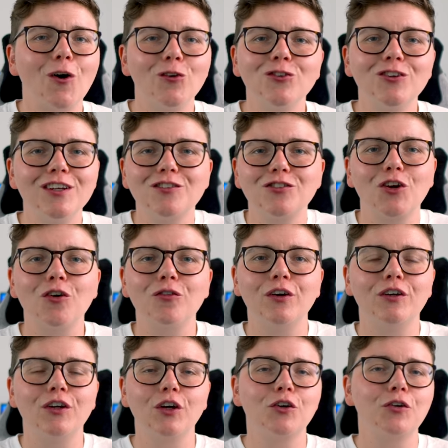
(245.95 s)

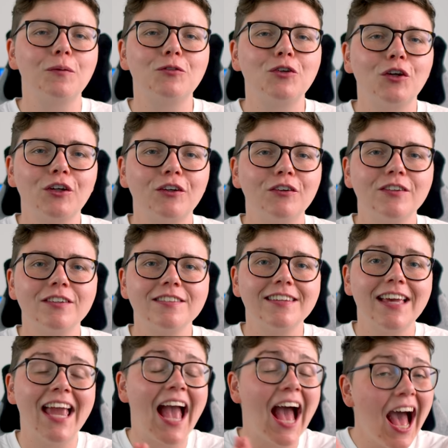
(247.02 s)
undiscovered
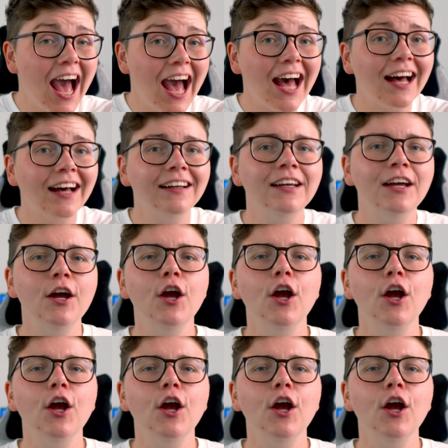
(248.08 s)
cryptocurrency are